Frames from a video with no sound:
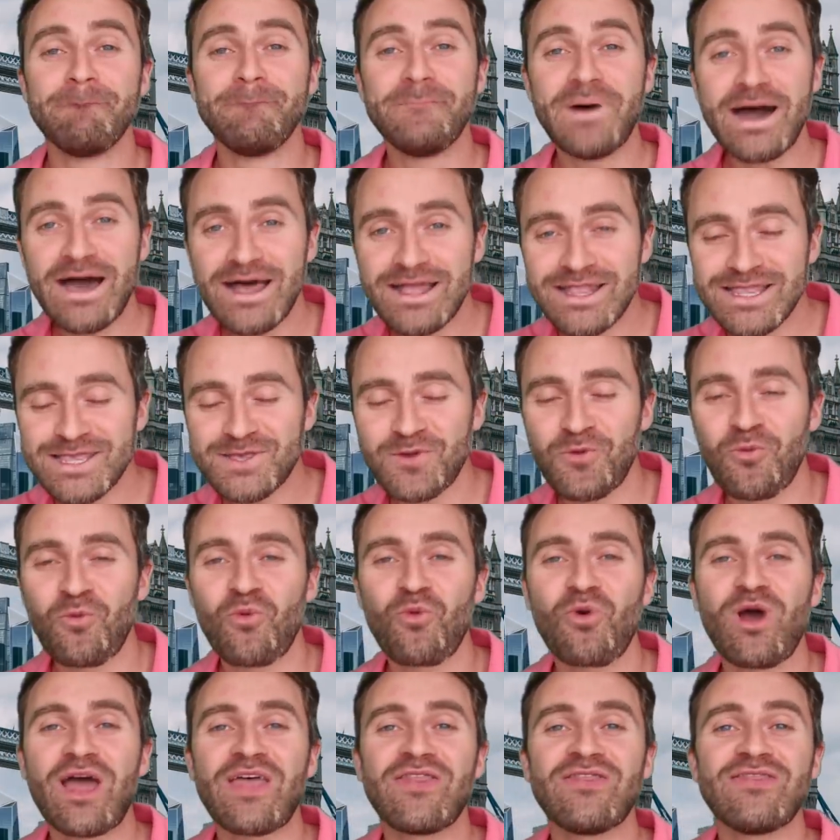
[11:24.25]
But
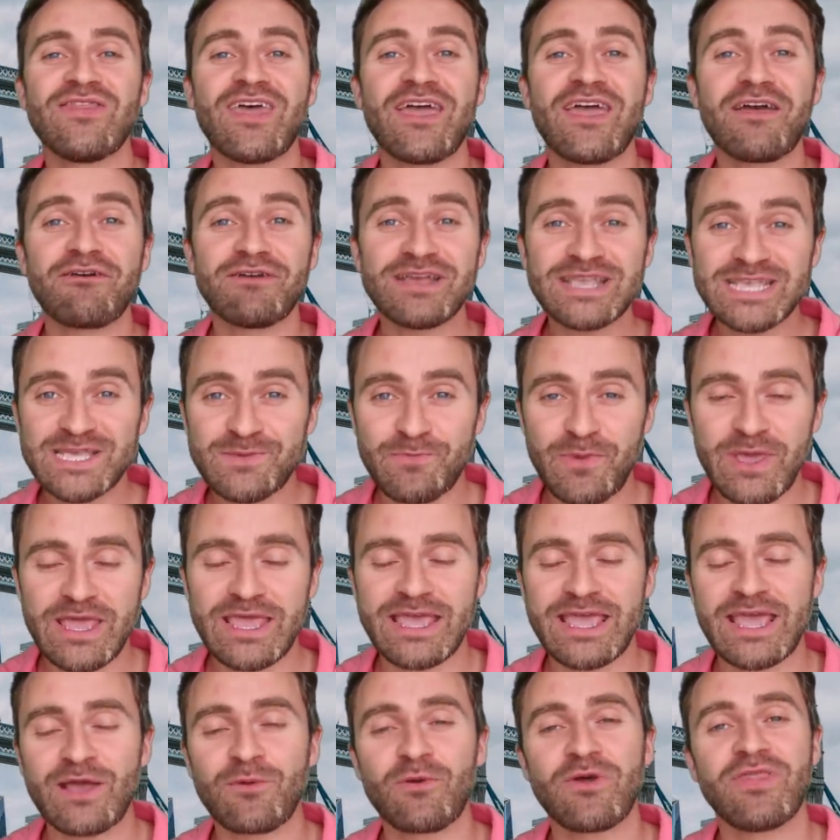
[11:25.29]
when there is
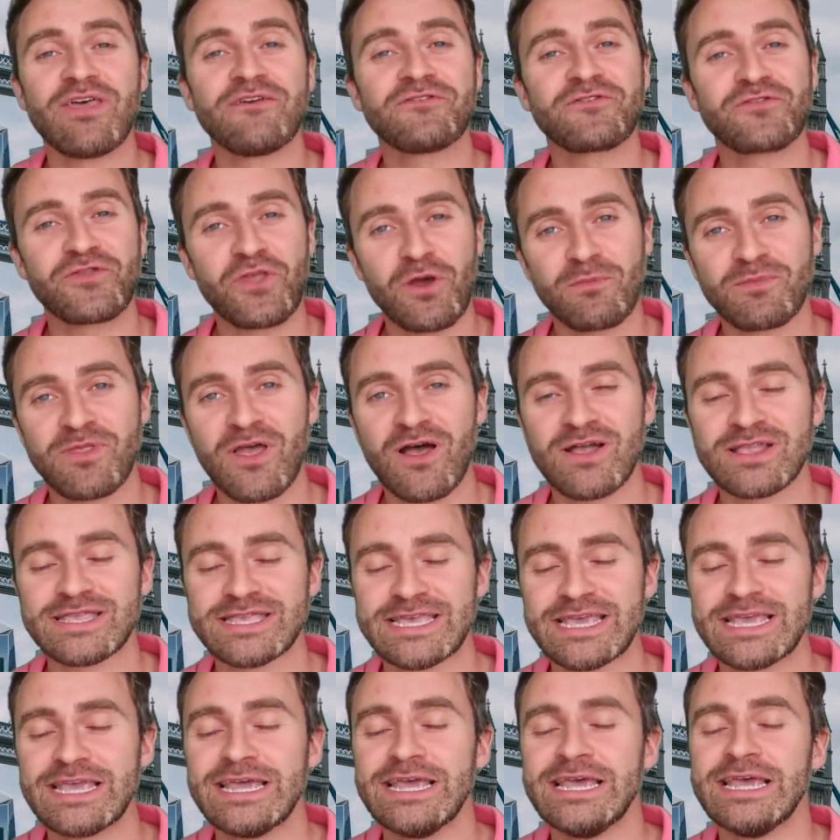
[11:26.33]
speaking, when they've stopped
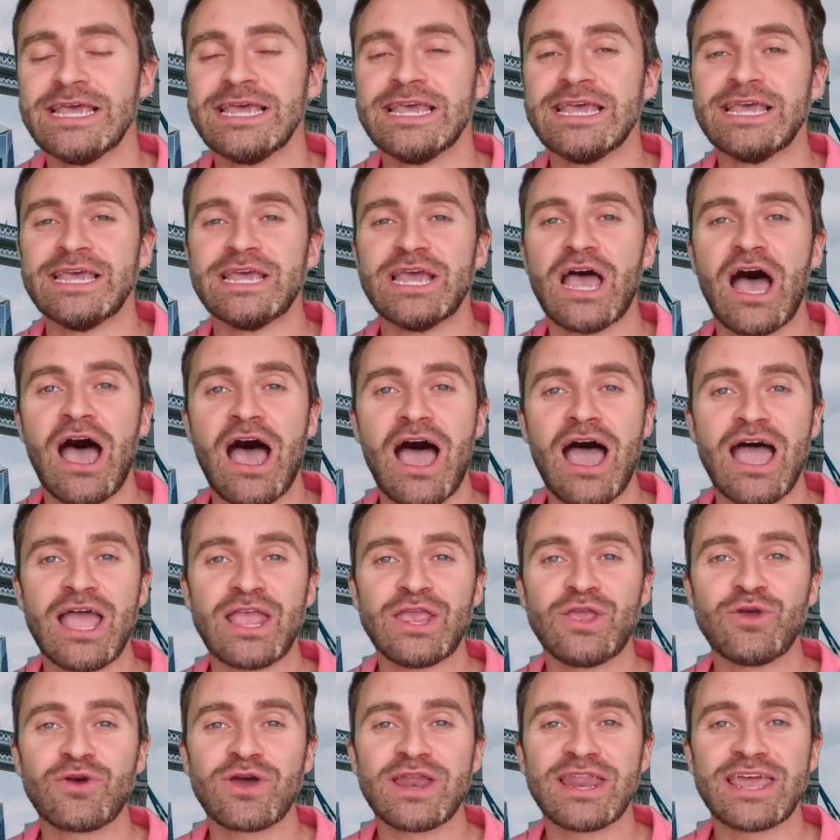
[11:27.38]
dancing,
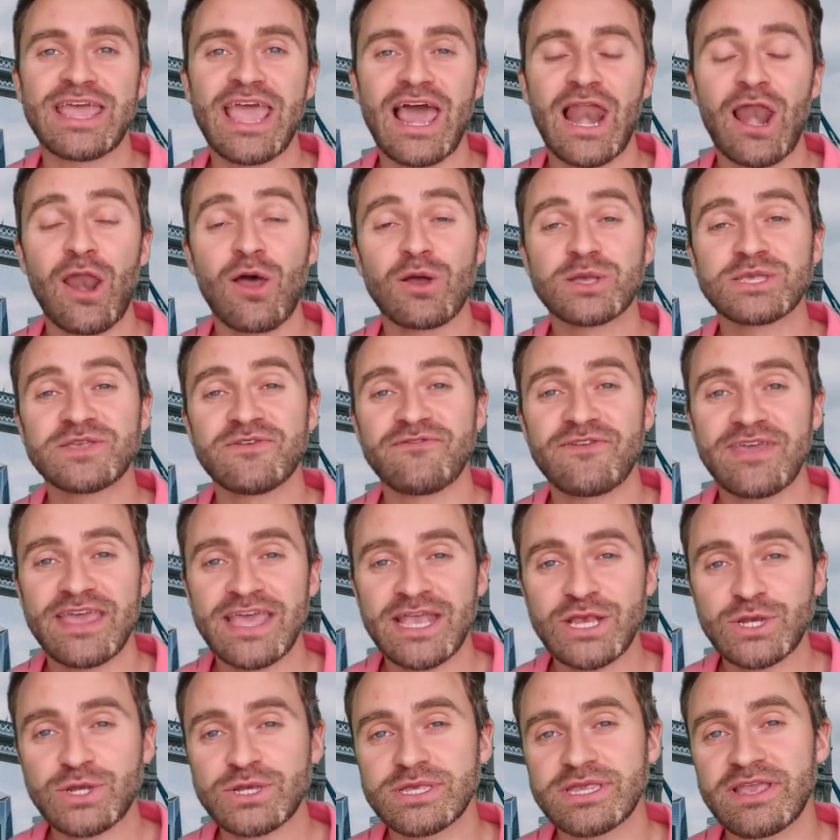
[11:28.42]
you're going to get lots of
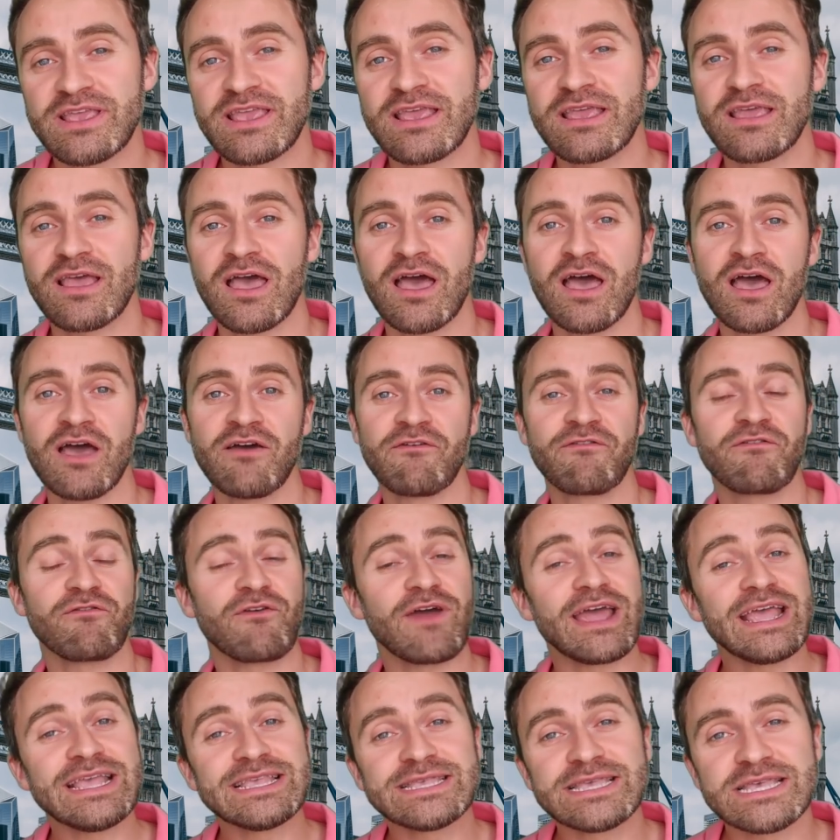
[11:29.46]
interesting
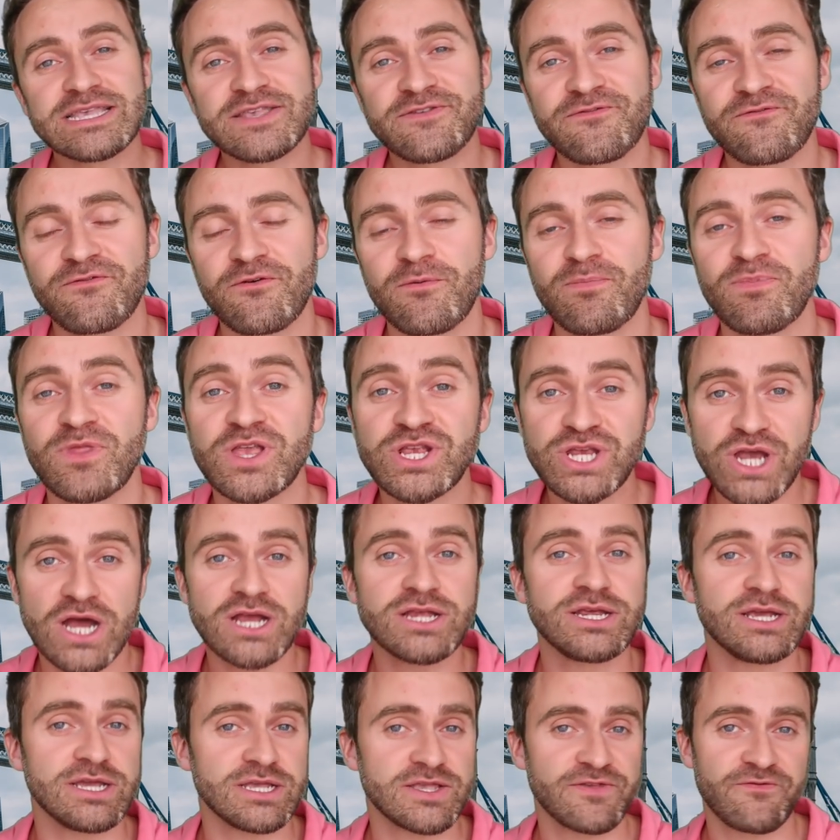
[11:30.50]
phrases from the
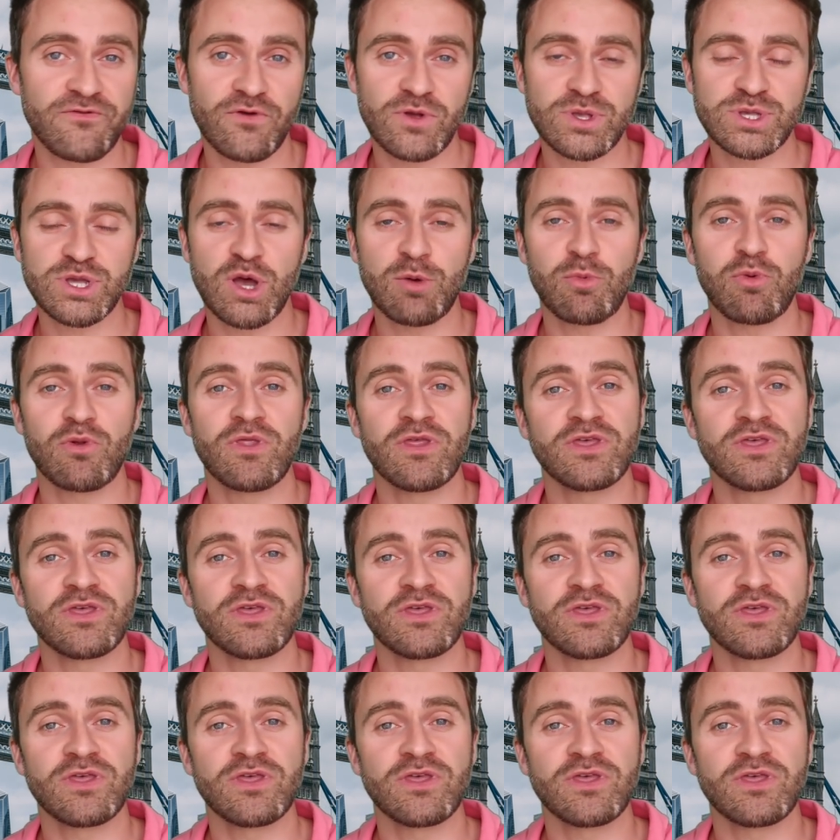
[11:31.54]
judges, for example.